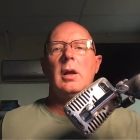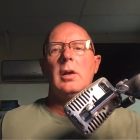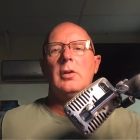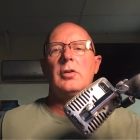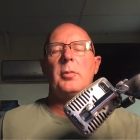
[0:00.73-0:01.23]

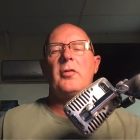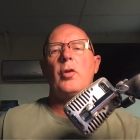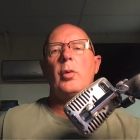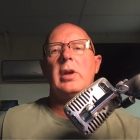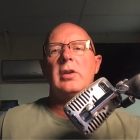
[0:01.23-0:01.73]
So
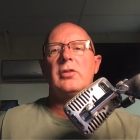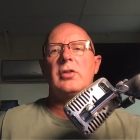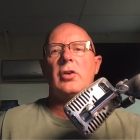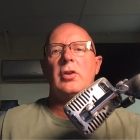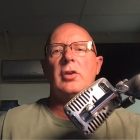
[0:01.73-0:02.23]
before we get
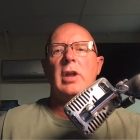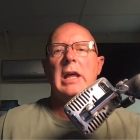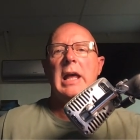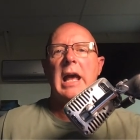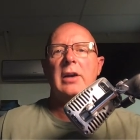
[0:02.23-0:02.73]

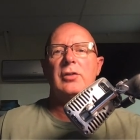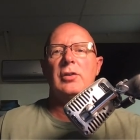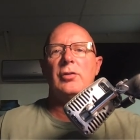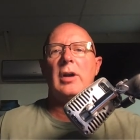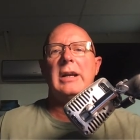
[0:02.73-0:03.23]
started
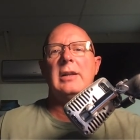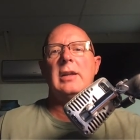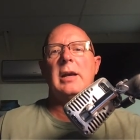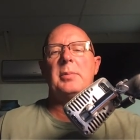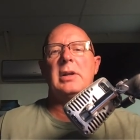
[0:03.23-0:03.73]
actually writing
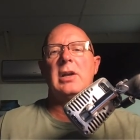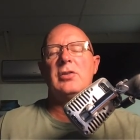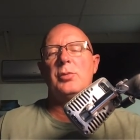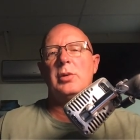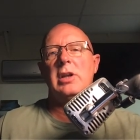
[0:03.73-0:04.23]
the
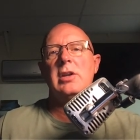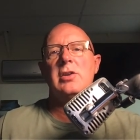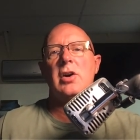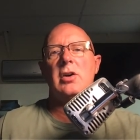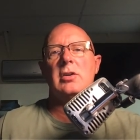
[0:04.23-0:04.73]
application, we need
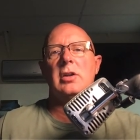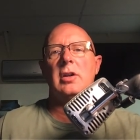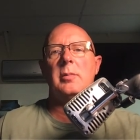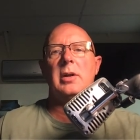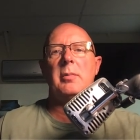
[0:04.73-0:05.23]
to talk a
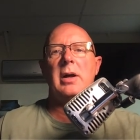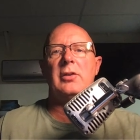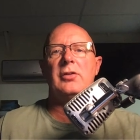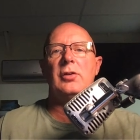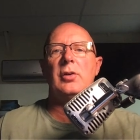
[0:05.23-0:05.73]
little bit about
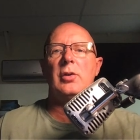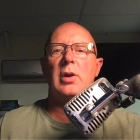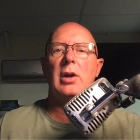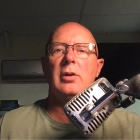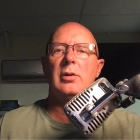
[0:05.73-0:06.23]

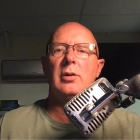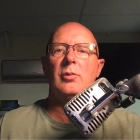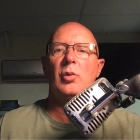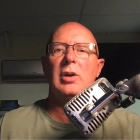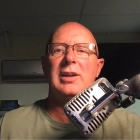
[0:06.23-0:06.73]
pseudocode
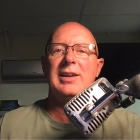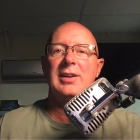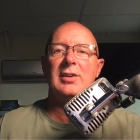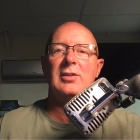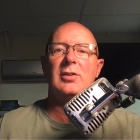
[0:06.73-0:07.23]
and what it
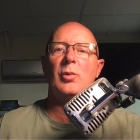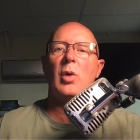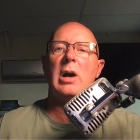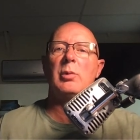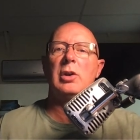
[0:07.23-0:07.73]
is and
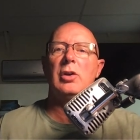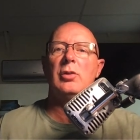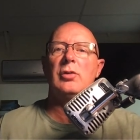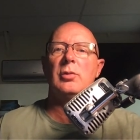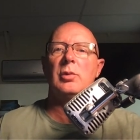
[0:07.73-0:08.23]
why we
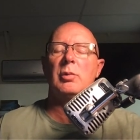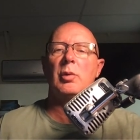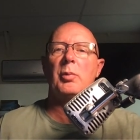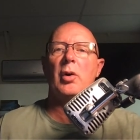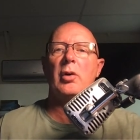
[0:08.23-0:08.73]
use it when
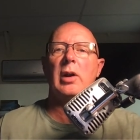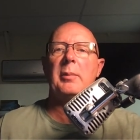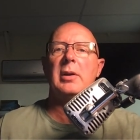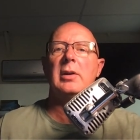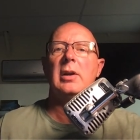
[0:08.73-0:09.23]
we're programming.